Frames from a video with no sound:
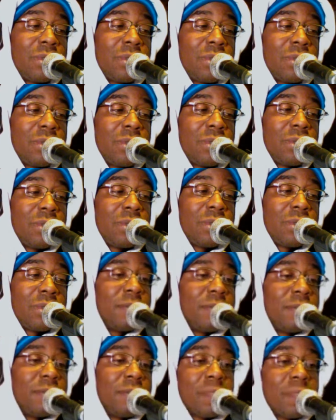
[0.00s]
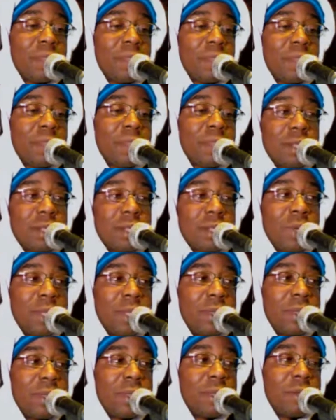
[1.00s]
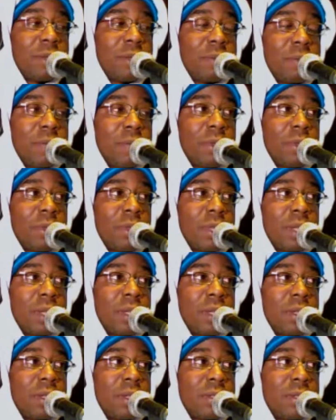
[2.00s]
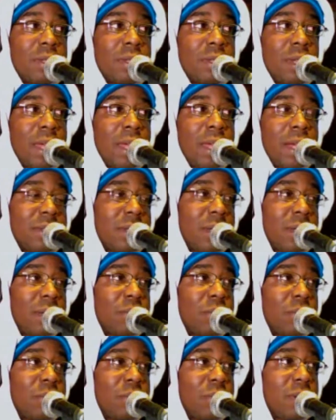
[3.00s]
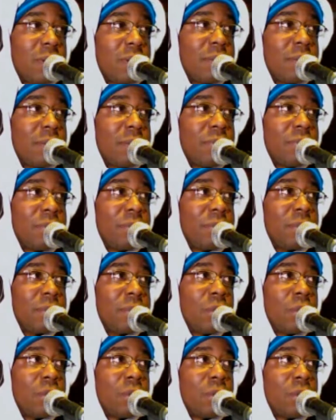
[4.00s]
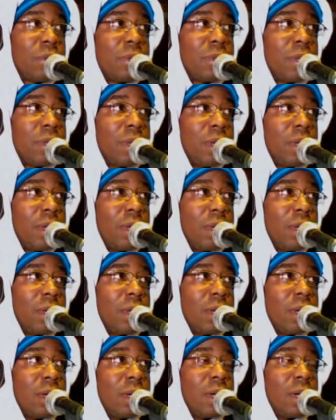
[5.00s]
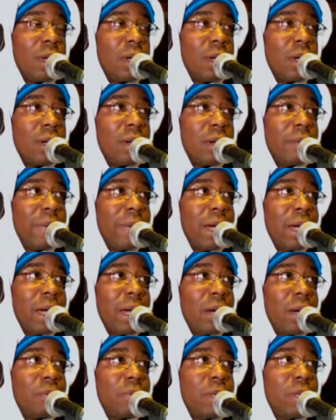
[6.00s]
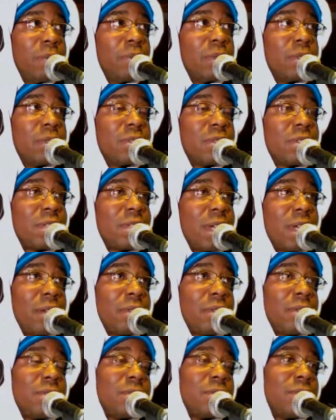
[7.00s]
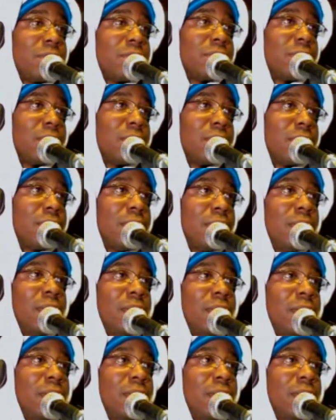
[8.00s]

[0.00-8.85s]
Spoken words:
of thinking of people, and I think that's the way think people thinks a lot of times when they come from the north about people in the south. It's just a thing,